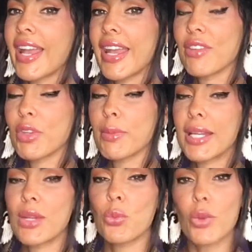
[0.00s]
Hey
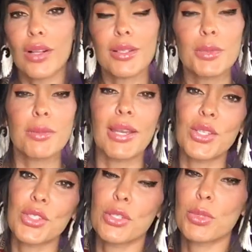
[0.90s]
everybody, welcome to my
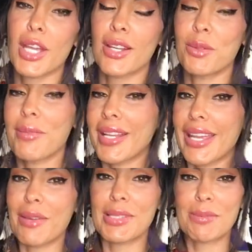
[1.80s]
YouTube channel. My
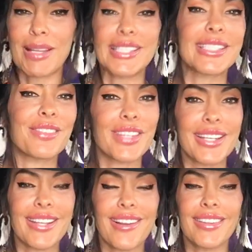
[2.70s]
name is
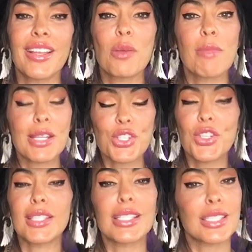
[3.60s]
Mariza, y'all. Make sure
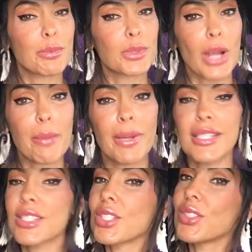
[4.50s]
you hit the subscribe
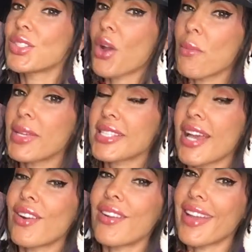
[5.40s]
button so you don't miss
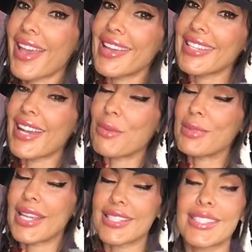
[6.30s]
out on any
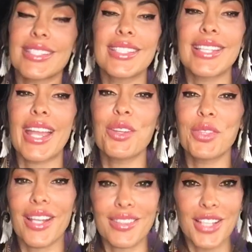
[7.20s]
updates. Today
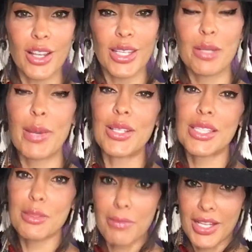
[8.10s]
we are talking about
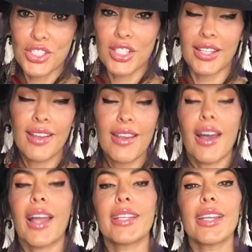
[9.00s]
smudging.
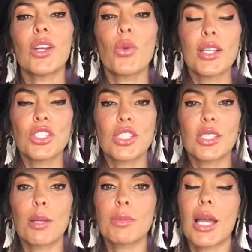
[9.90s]
I get questions
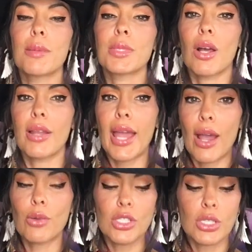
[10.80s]
sometimes on
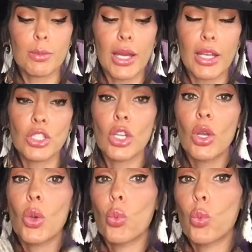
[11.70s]
how to smudge,
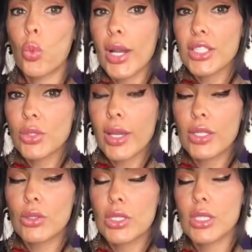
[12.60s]
what do I
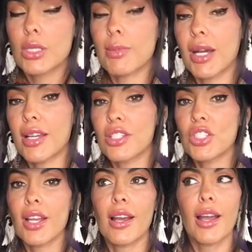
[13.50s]
use to
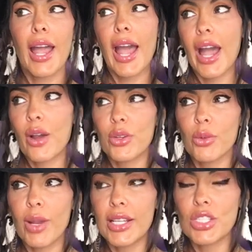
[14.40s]
smudge, how
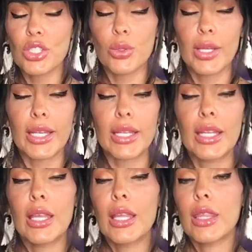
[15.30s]
do I do it,
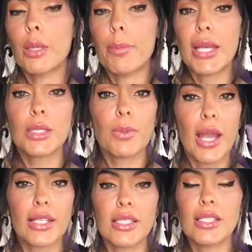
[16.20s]
the best
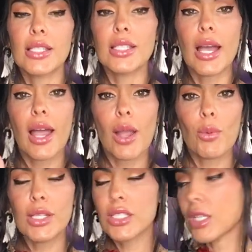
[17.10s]
practices. I
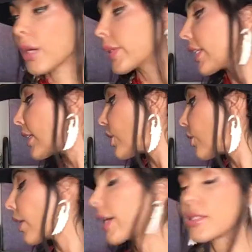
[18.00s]
want to start with this,
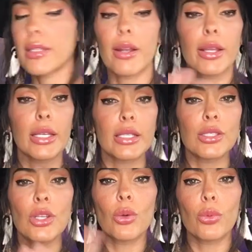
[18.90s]
you guys. There
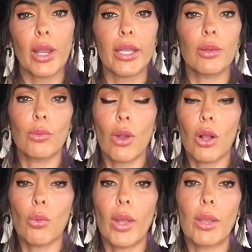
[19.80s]
is no right and
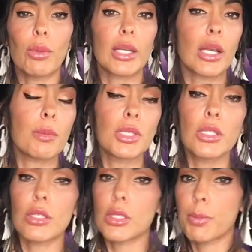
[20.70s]
wrong way when it comes
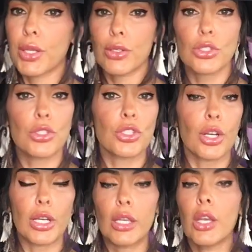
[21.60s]
to your spiritual
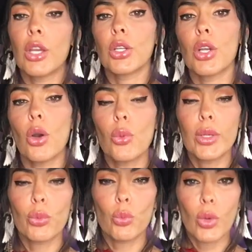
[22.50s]
journey. Go
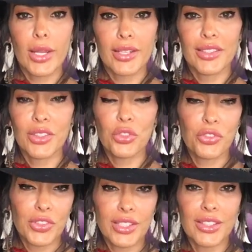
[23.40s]
with what you
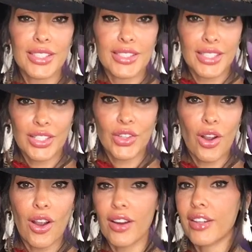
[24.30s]
feel is in your
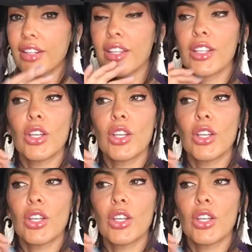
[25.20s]
heart.